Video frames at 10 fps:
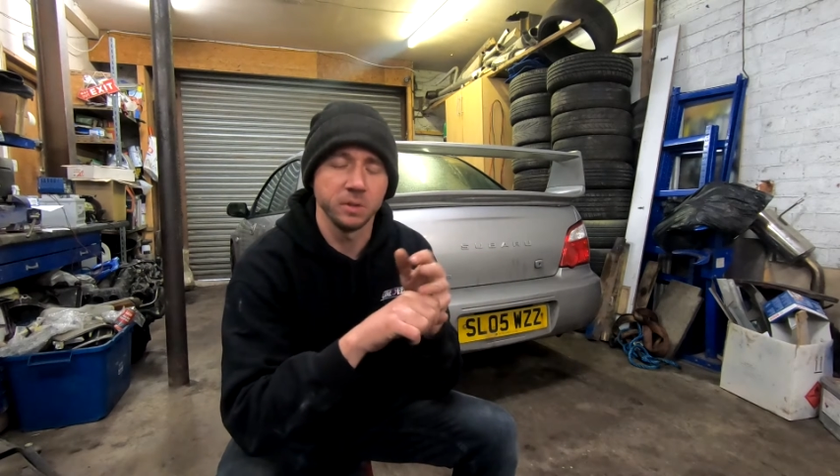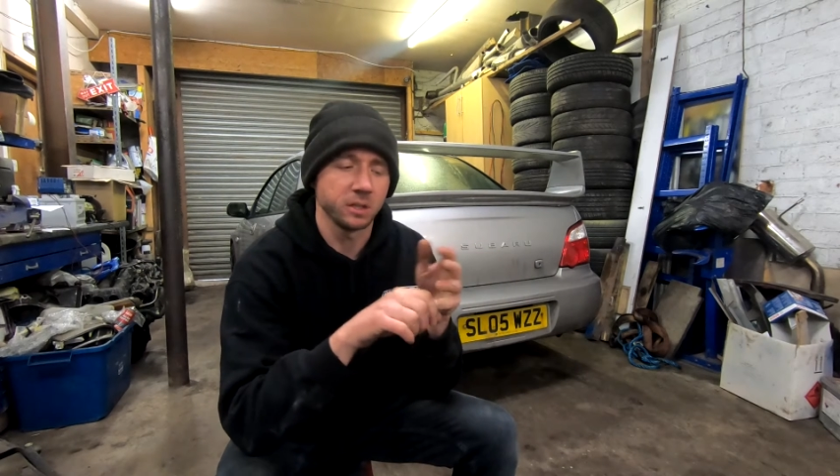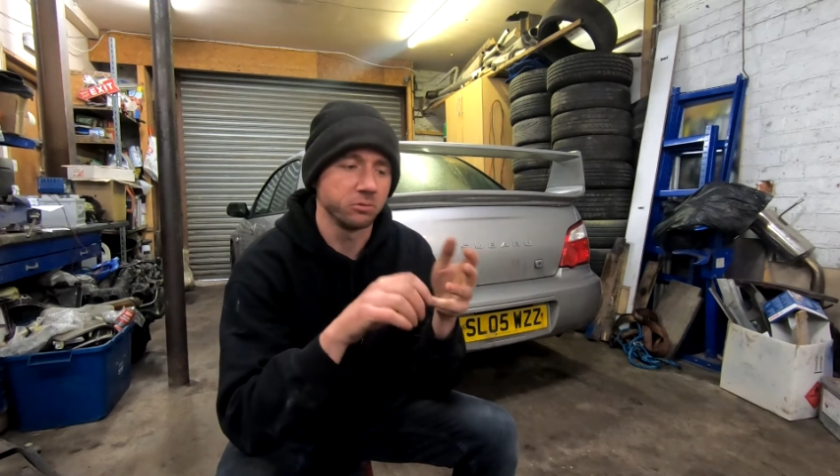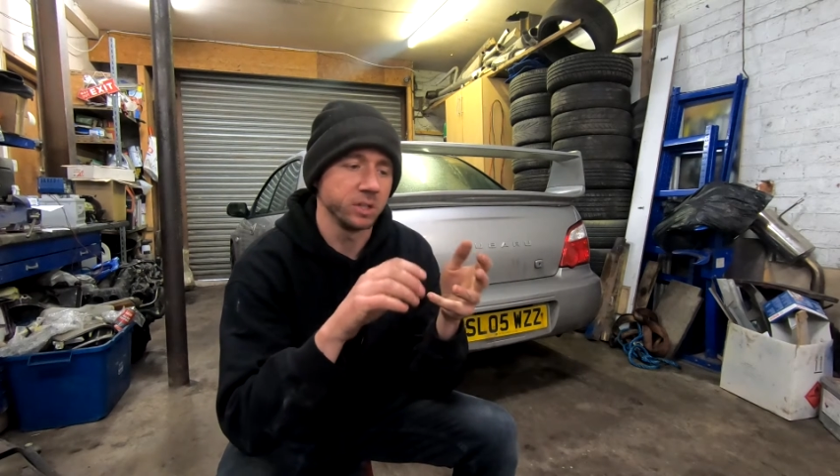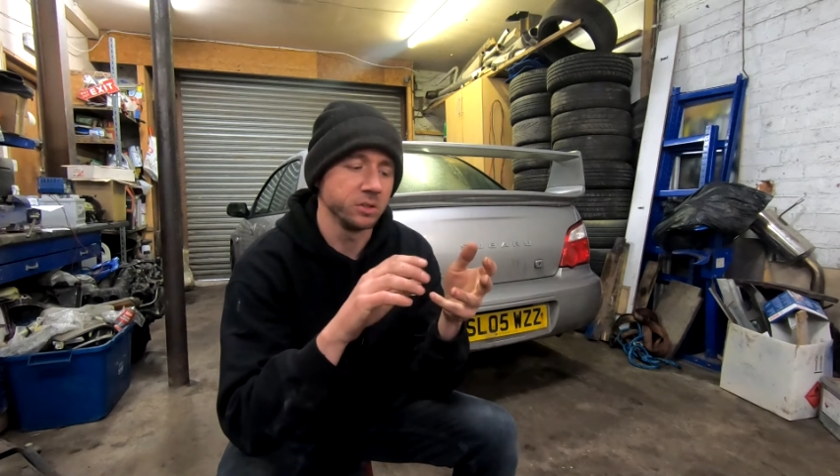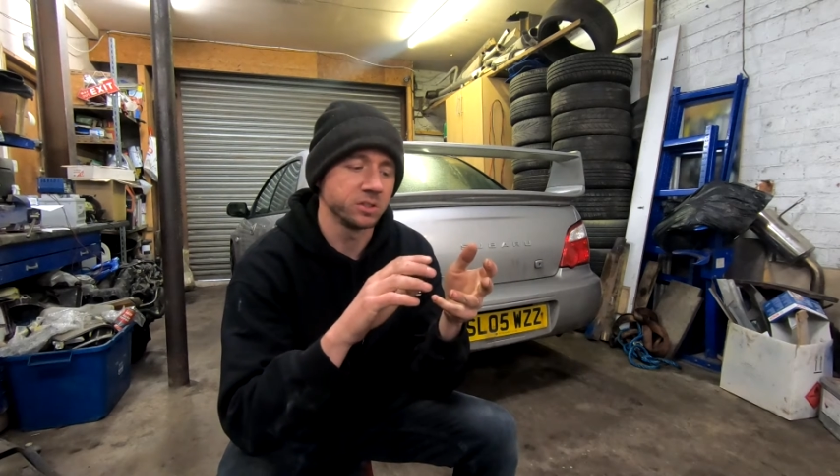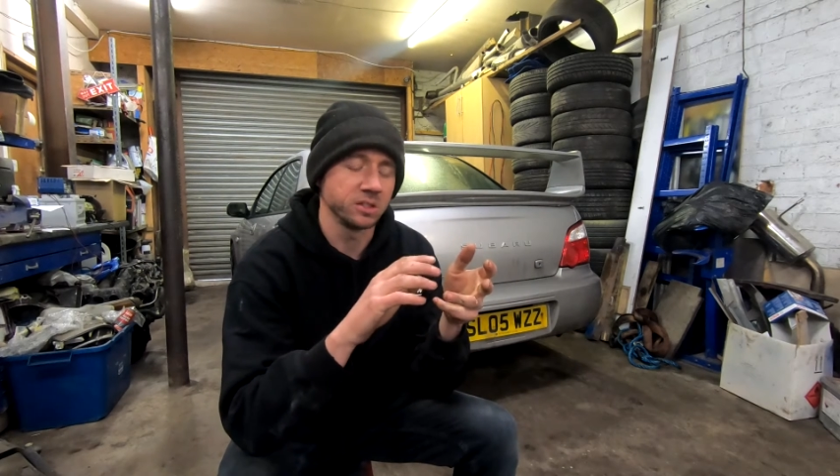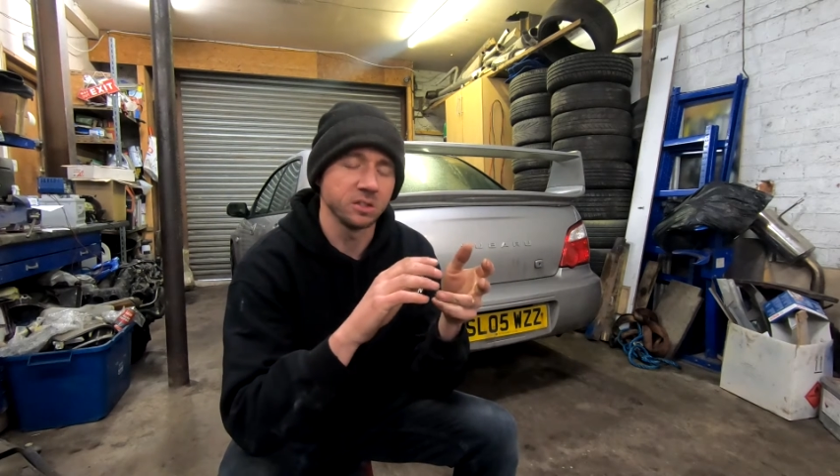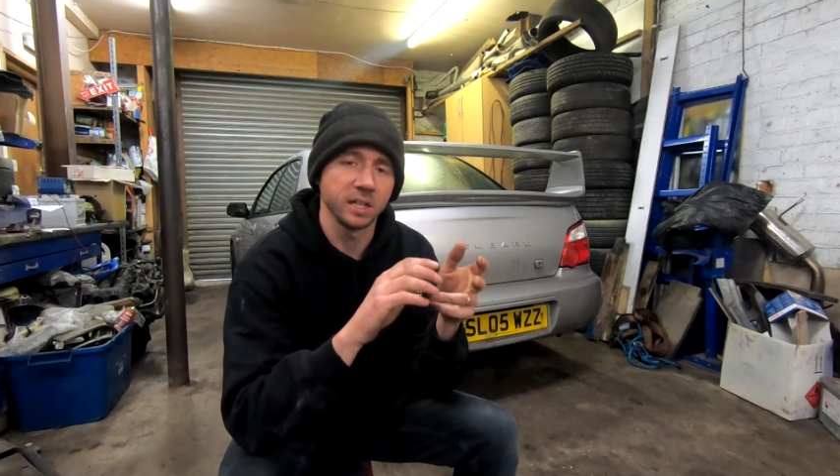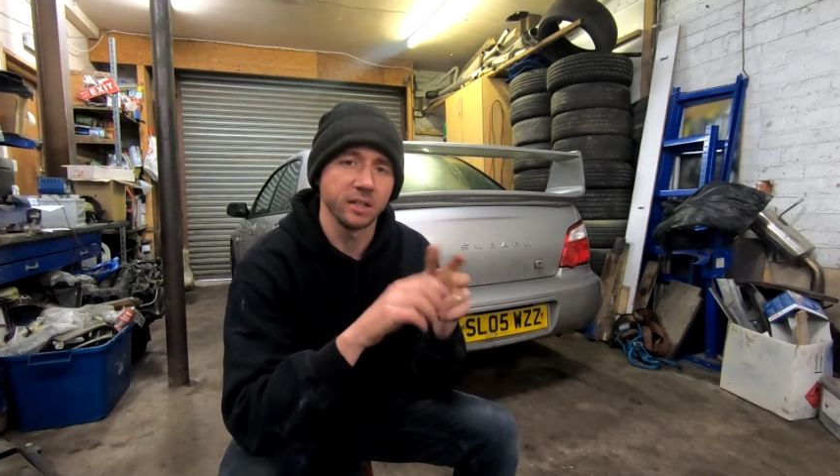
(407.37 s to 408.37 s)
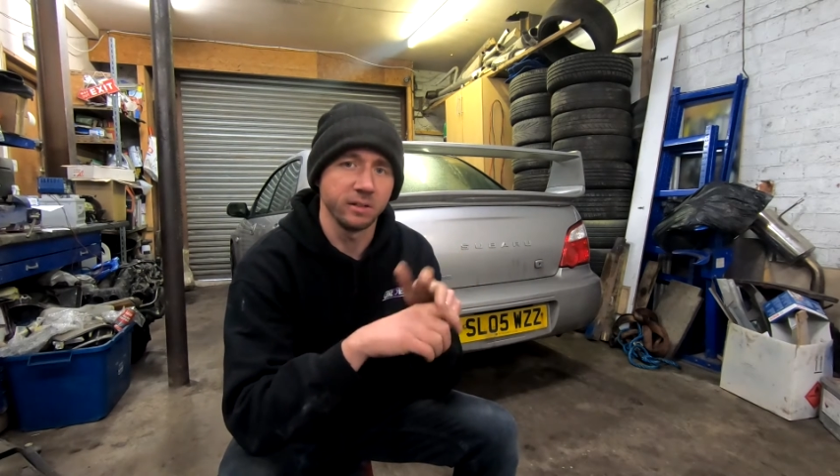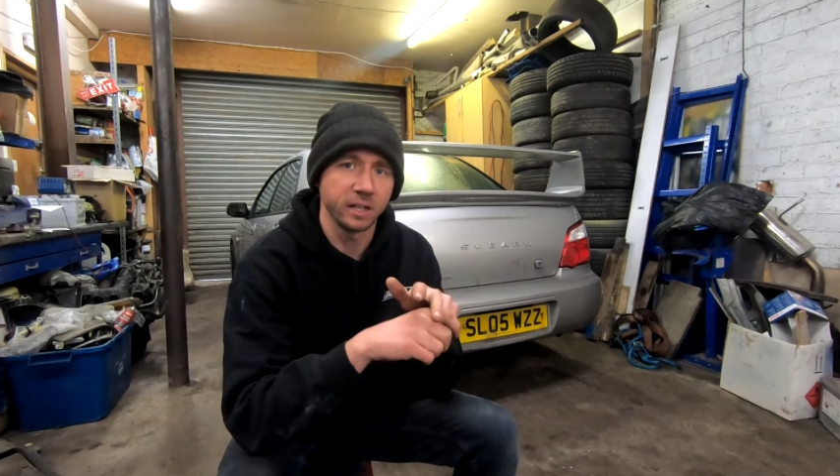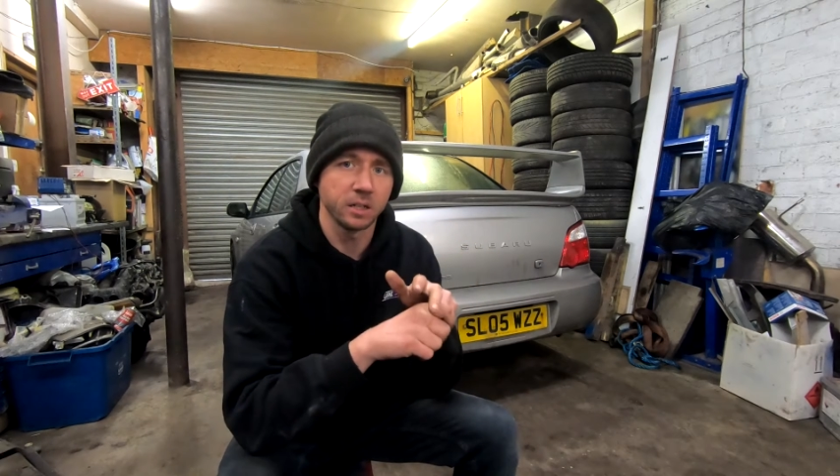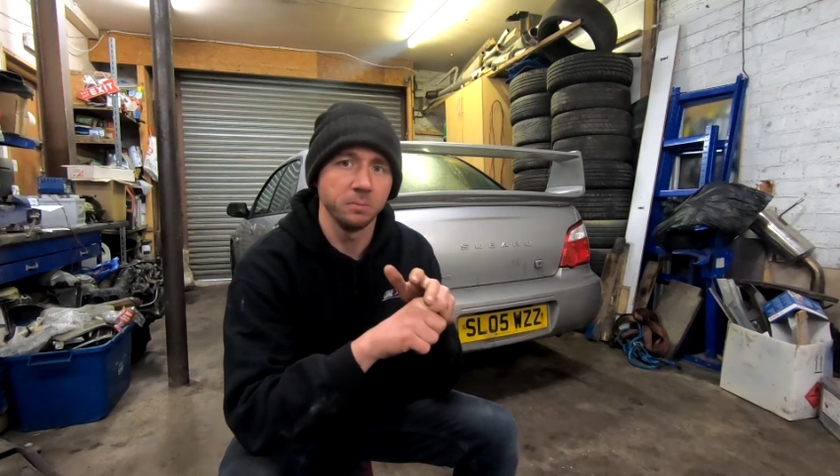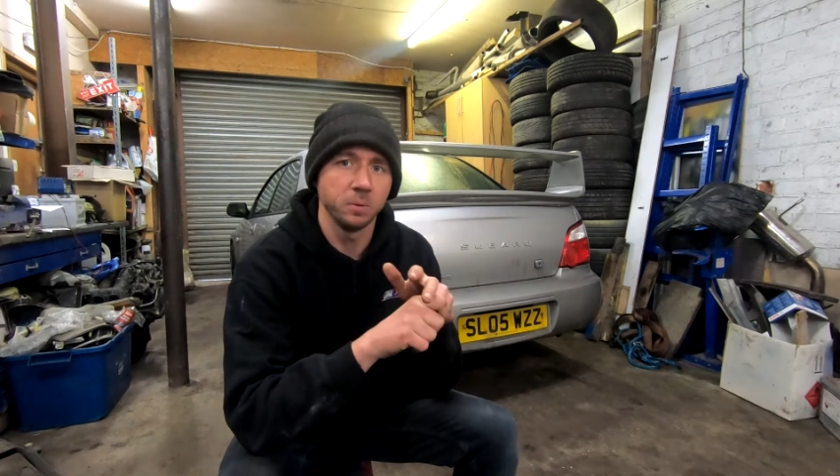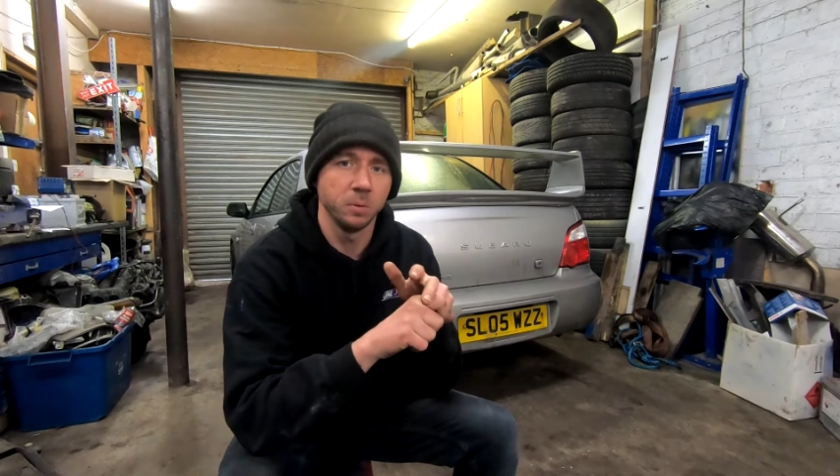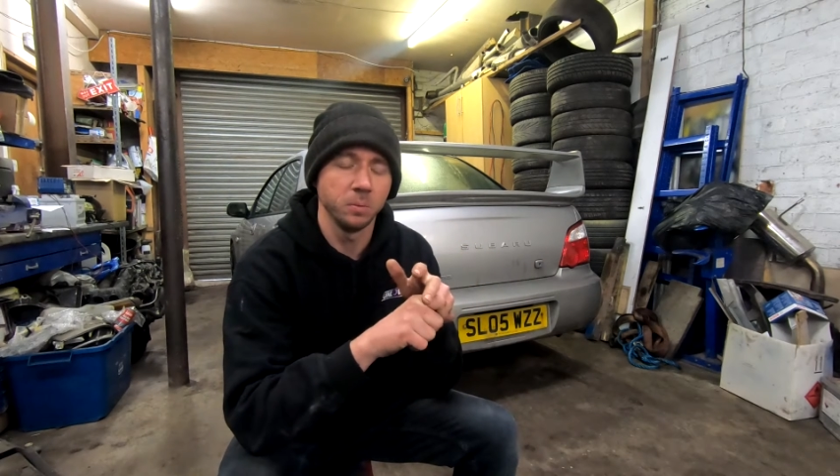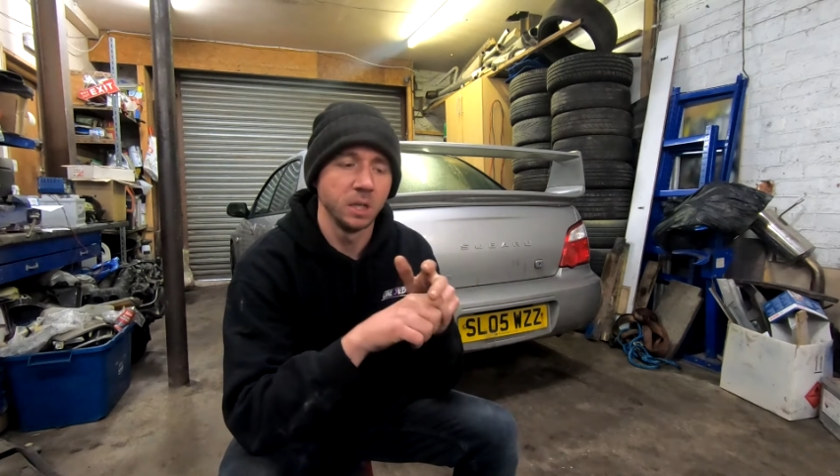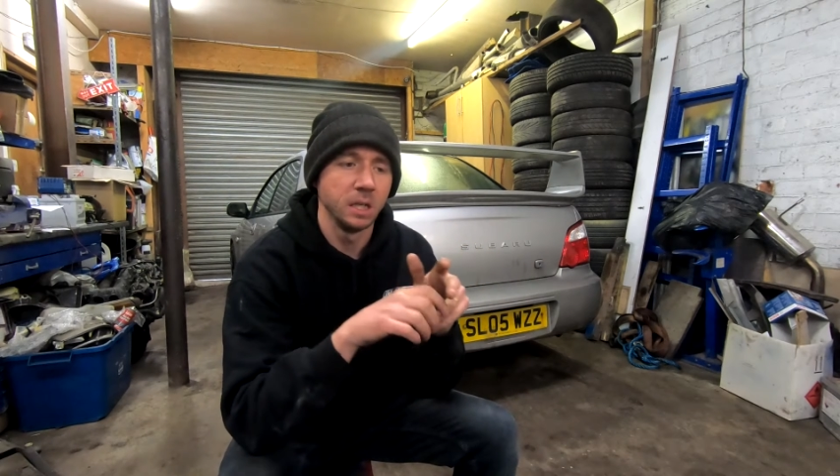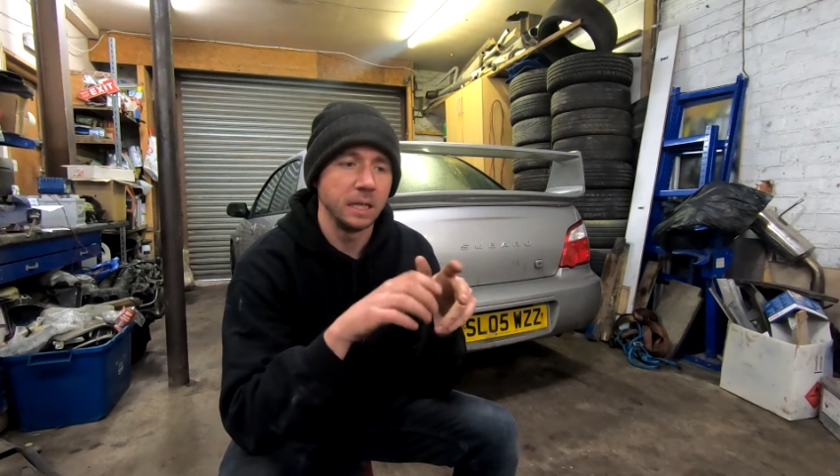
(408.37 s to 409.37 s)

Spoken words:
you can reuse things like your aircon pump,